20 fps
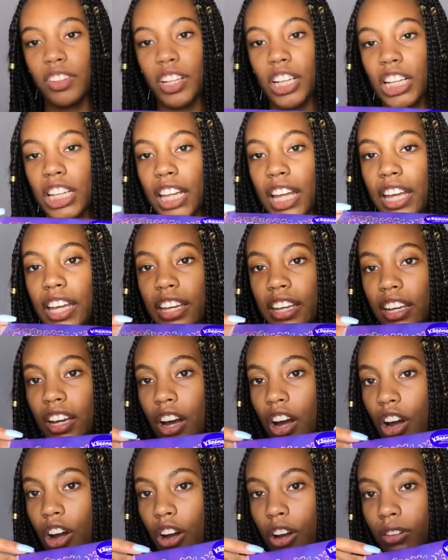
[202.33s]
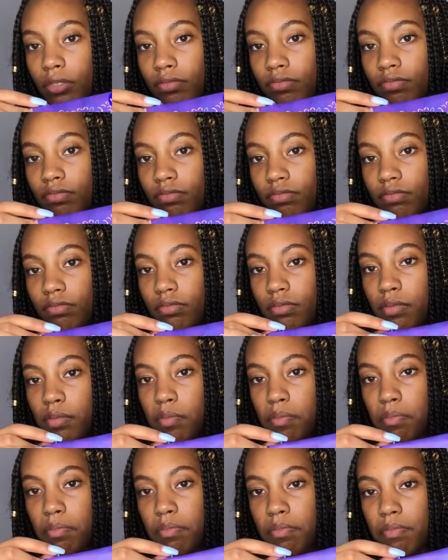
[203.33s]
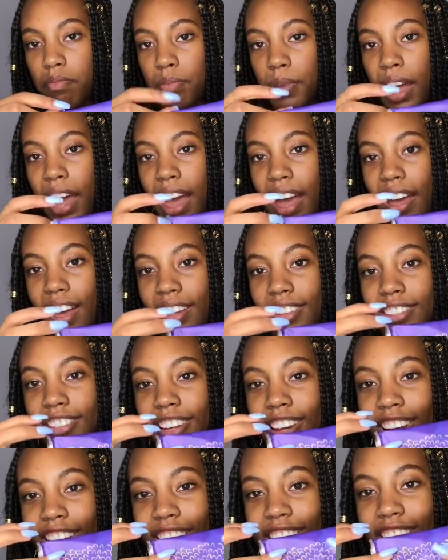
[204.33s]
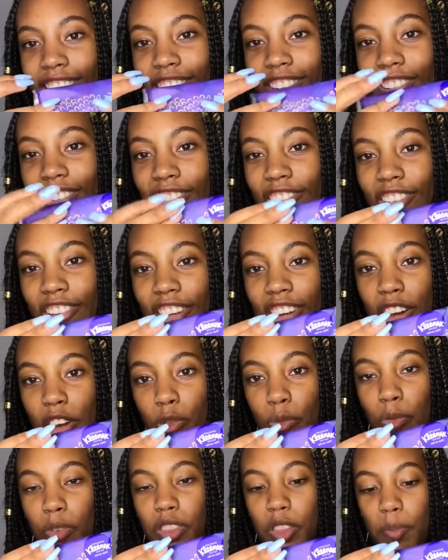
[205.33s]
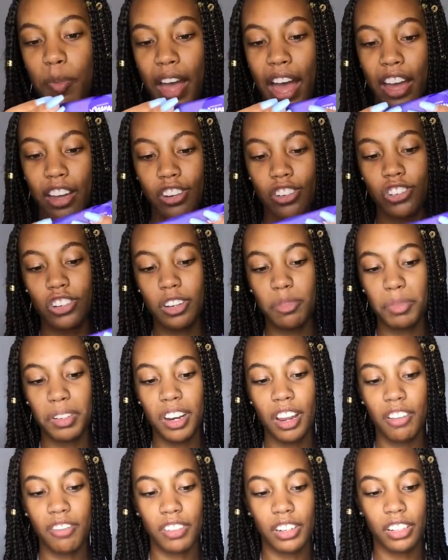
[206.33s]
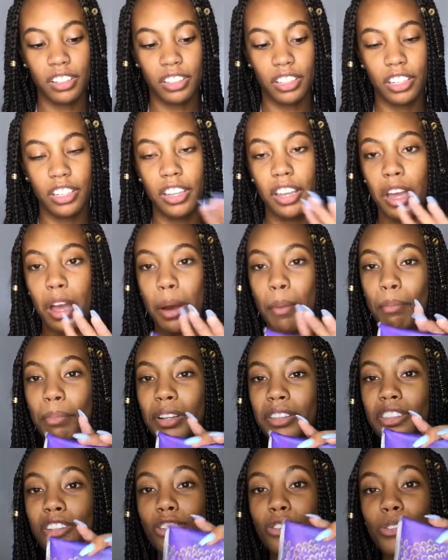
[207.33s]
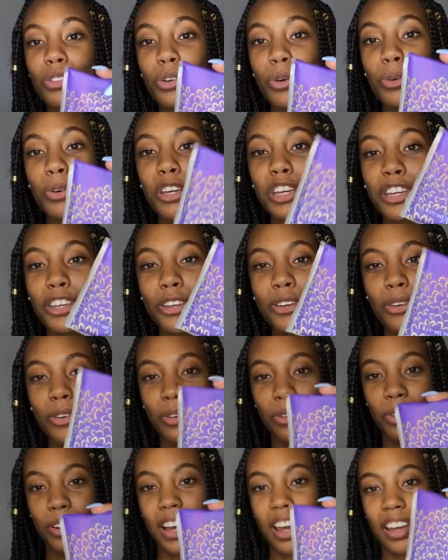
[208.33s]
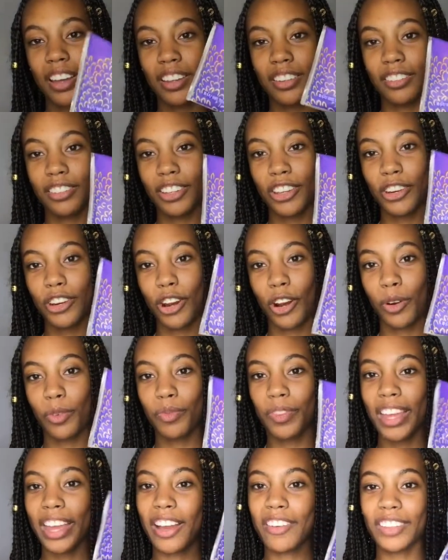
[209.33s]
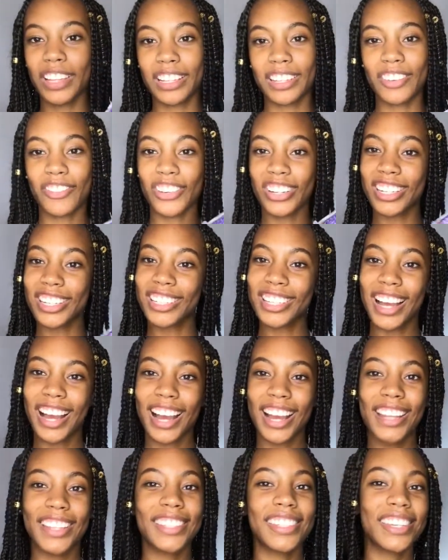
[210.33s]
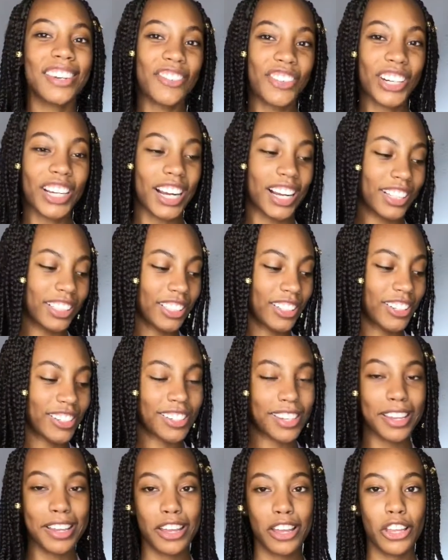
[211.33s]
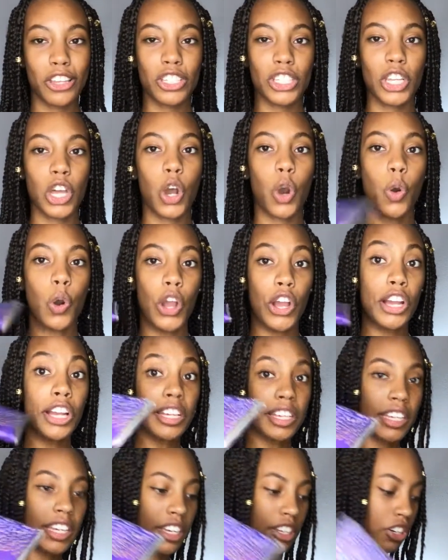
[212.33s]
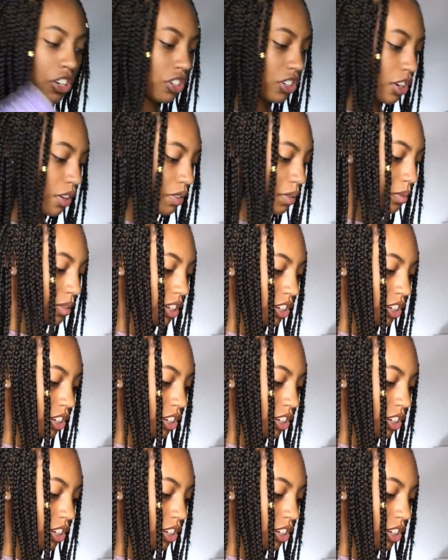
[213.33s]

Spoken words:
look like pads, kind of, with the packaging, but not really. But they're so cute, and you know, they have like different designs, different colors, so get yourself some